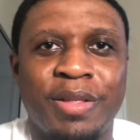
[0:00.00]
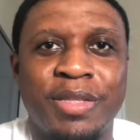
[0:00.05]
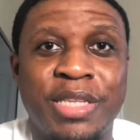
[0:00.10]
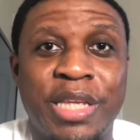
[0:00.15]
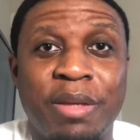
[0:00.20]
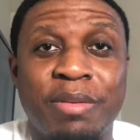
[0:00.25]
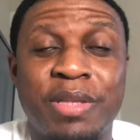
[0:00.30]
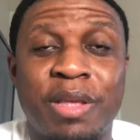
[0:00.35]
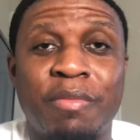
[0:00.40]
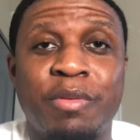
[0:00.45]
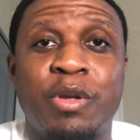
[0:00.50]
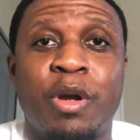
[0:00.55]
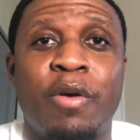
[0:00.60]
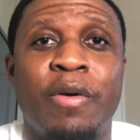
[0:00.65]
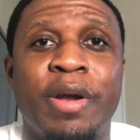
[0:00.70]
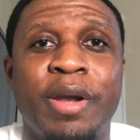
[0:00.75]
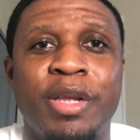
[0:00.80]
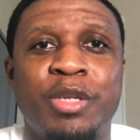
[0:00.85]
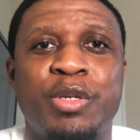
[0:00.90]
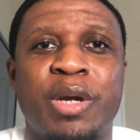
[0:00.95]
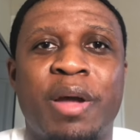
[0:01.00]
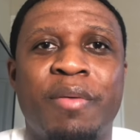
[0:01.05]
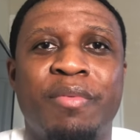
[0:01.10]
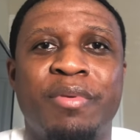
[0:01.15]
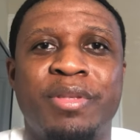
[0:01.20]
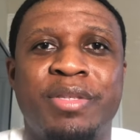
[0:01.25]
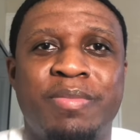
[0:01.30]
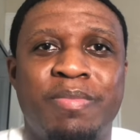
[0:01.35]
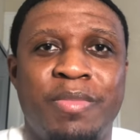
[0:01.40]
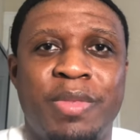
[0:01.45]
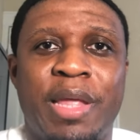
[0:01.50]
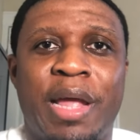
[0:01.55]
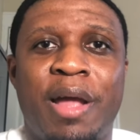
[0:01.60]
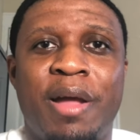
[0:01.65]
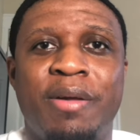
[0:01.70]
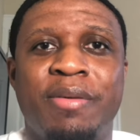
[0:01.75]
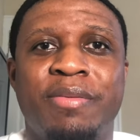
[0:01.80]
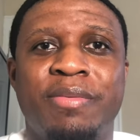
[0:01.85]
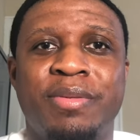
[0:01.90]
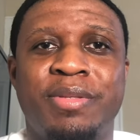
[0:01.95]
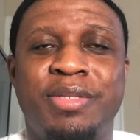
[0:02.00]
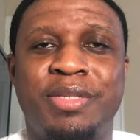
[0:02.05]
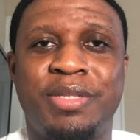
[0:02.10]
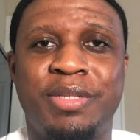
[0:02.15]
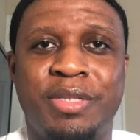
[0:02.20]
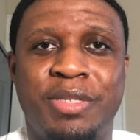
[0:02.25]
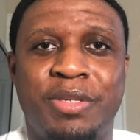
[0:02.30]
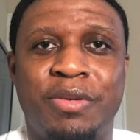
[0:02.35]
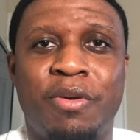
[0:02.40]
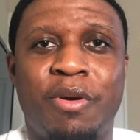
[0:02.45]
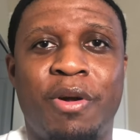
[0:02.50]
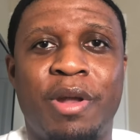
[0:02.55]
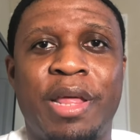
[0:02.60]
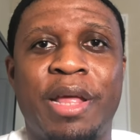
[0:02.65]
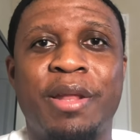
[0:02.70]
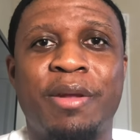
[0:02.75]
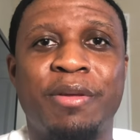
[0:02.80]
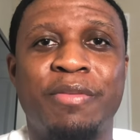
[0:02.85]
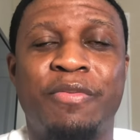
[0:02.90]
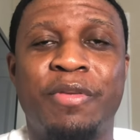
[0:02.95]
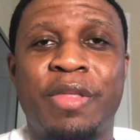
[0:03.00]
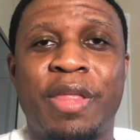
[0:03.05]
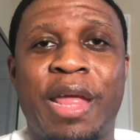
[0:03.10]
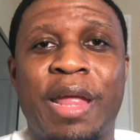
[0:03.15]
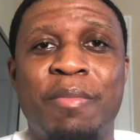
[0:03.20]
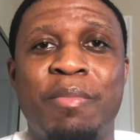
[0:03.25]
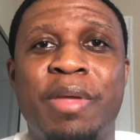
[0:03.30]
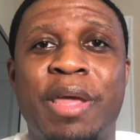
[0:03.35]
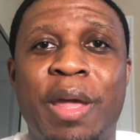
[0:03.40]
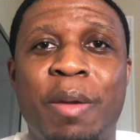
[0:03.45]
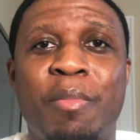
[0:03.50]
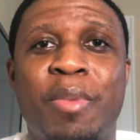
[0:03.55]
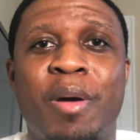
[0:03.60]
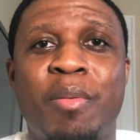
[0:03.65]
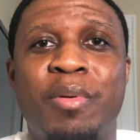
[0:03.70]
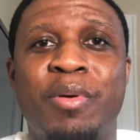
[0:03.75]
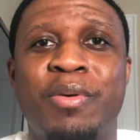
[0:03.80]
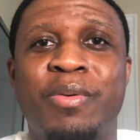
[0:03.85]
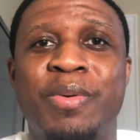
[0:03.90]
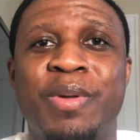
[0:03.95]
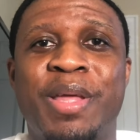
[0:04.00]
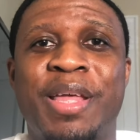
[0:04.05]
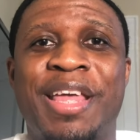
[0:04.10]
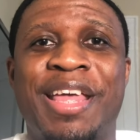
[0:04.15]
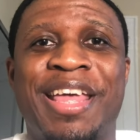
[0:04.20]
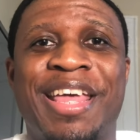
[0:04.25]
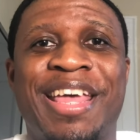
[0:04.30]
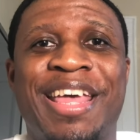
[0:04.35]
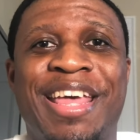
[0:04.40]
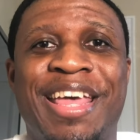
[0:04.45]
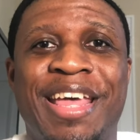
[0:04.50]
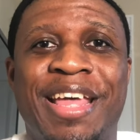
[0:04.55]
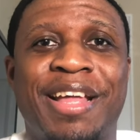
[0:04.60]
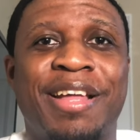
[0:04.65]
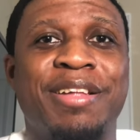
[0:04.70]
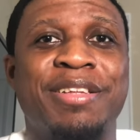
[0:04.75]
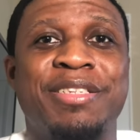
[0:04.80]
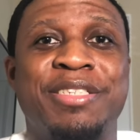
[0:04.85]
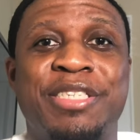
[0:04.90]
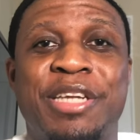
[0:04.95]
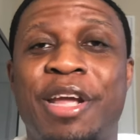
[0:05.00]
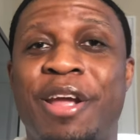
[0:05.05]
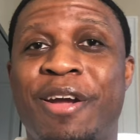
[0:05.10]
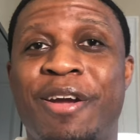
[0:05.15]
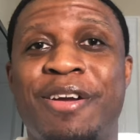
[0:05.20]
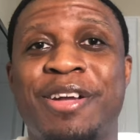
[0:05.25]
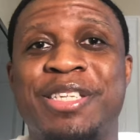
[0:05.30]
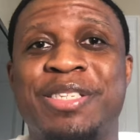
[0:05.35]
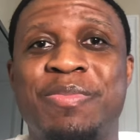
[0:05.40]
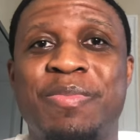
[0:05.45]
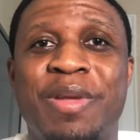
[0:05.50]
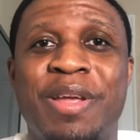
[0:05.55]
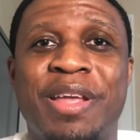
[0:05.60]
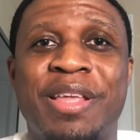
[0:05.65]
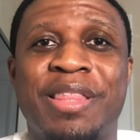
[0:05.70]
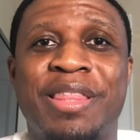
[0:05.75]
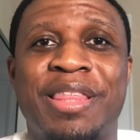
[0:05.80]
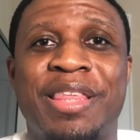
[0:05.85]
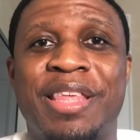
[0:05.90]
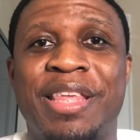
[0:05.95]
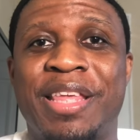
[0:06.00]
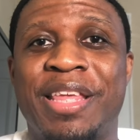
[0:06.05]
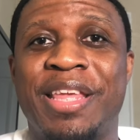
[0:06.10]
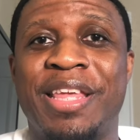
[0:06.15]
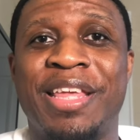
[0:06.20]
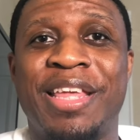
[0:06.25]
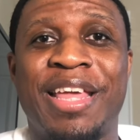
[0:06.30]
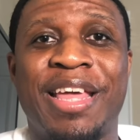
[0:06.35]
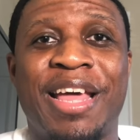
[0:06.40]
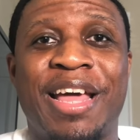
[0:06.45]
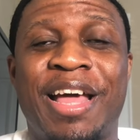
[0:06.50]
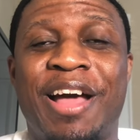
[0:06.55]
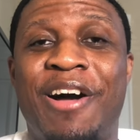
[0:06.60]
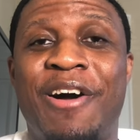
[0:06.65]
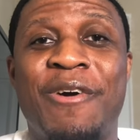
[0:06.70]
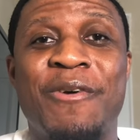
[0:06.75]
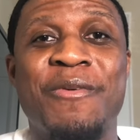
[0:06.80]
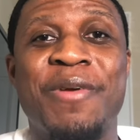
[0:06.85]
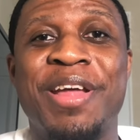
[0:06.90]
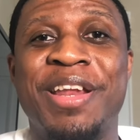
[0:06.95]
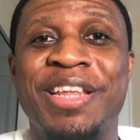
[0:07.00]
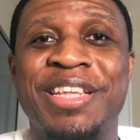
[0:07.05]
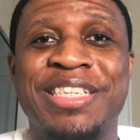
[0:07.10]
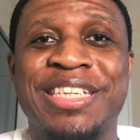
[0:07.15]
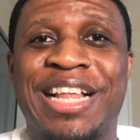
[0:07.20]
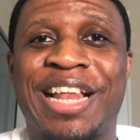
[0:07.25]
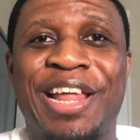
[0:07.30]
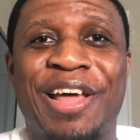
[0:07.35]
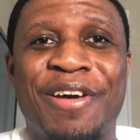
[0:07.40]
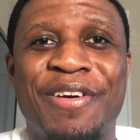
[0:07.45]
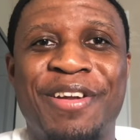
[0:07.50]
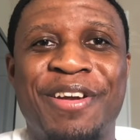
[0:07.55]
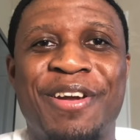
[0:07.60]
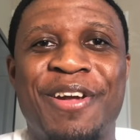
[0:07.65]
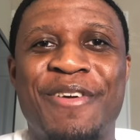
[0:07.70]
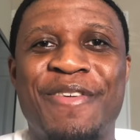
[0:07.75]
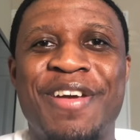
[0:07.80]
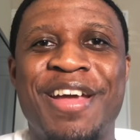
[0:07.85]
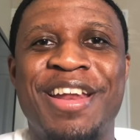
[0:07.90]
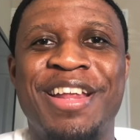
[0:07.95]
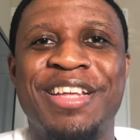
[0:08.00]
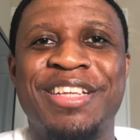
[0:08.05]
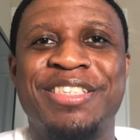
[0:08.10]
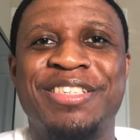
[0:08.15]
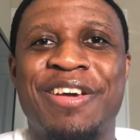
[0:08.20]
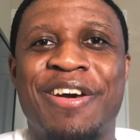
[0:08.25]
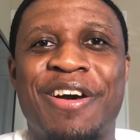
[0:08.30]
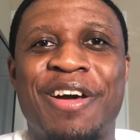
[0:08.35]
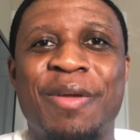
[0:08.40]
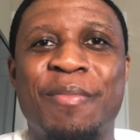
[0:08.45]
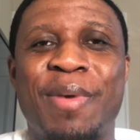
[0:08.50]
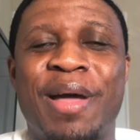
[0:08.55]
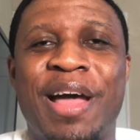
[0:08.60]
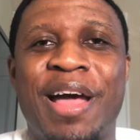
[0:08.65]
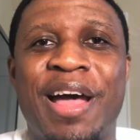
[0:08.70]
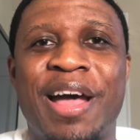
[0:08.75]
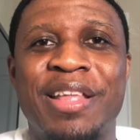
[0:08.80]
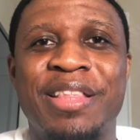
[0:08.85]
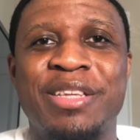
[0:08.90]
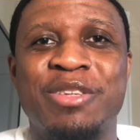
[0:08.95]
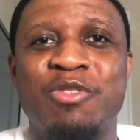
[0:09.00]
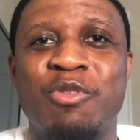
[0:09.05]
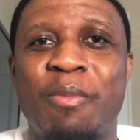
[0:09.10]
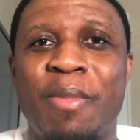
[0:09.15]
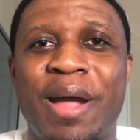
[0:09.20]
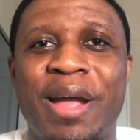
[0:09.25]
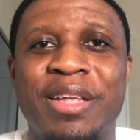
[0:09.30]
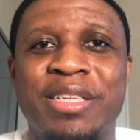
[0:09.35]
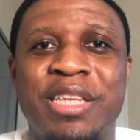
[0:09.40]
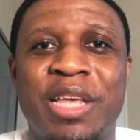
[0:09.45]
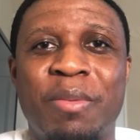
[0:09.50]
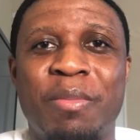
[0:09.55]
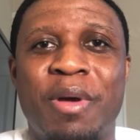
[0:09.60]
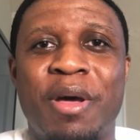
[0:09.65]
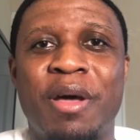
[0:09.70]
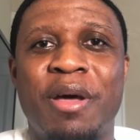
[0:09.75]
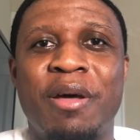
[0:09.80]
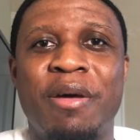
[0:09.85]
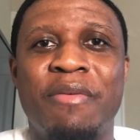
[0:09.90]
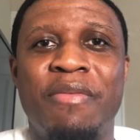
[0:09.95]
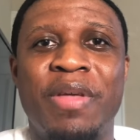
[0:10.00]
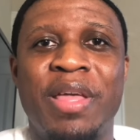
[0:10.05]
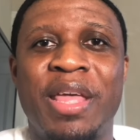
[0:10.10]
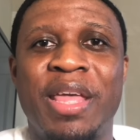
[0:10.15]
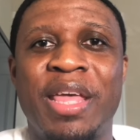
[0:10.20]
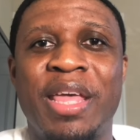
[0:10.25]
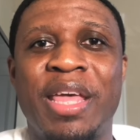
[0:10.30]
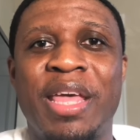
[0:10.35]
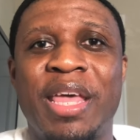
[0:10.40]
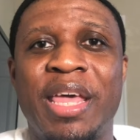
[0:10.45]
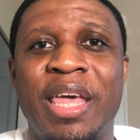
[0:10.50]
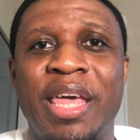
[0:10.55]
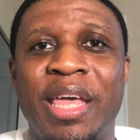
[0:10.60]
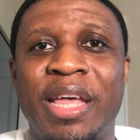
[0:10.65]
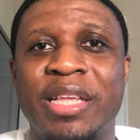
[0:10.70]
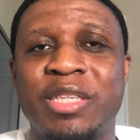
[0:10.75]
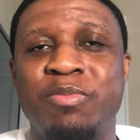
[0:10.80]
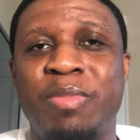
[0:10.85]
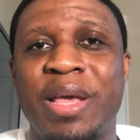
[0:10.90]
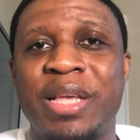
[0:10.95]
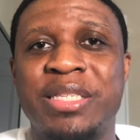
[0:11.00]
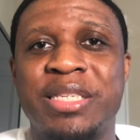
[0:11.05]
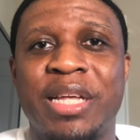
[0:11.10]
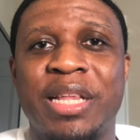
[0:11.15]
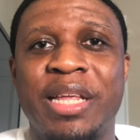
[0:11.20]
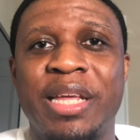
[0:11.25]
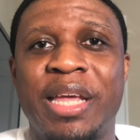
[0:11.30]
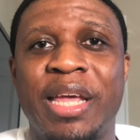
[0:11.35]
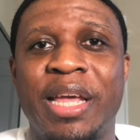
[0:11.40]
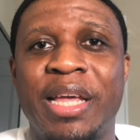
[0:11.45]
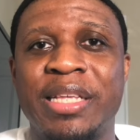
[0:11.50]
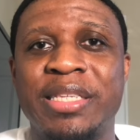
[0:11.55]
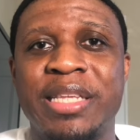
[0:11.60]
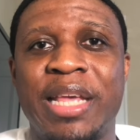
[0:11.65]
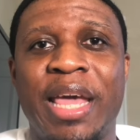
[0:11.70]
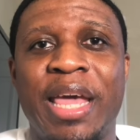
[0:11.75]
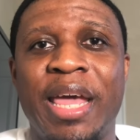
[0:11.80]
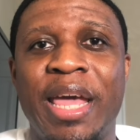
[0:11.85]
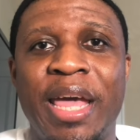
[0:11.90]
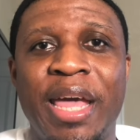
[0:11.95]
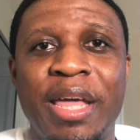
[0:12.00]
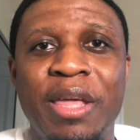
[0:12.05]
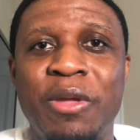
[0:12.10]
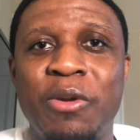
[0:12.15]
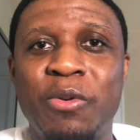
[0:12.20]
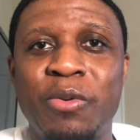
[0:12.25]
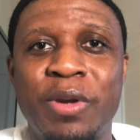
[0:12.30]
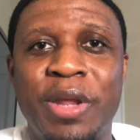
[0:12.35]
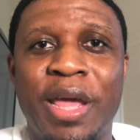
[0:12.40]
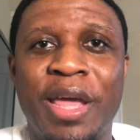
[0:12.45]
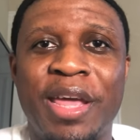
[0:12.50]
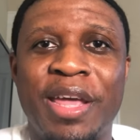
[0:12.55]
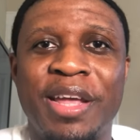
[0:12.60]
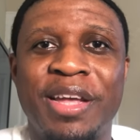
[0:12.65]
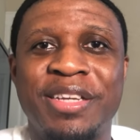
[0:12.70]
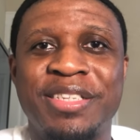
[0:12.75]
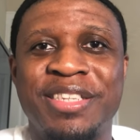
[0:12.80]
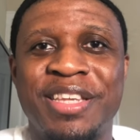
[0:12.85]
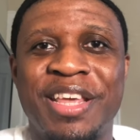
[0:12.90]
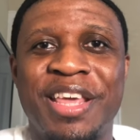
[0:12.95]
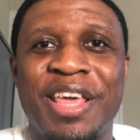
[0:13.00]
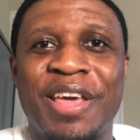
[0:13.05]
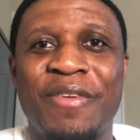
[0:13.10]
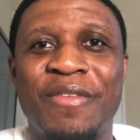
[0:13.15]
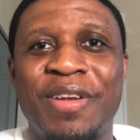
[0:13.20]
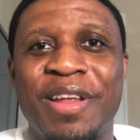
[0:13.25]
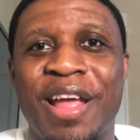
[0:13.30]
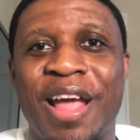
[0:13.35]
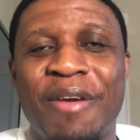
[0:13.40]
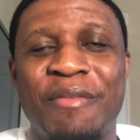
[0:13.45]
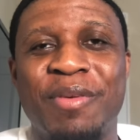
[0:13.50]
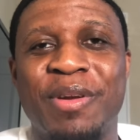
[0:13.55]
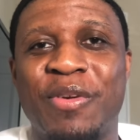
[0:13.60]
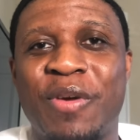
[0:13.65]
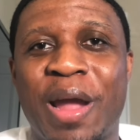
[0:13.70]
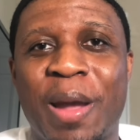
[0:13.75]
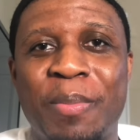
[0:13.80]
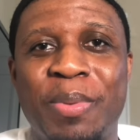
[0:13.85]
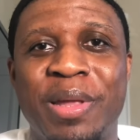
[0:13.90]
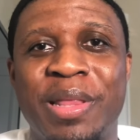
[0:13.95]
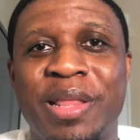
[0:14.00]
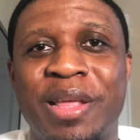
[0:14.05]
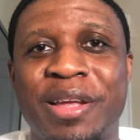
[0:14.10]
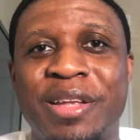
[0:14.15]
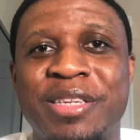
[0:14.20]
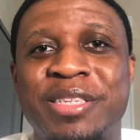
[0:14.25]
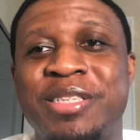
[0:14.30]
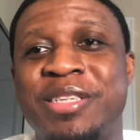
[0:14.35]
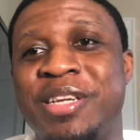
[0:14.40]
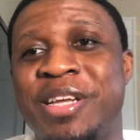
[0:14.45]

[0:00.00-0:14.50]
teams have already traveled down to Orlando for the NBA bubble. J.R. Smith already is clowning already, talking about how this reminds him of his basically his AAU days when he having a crappy lunch.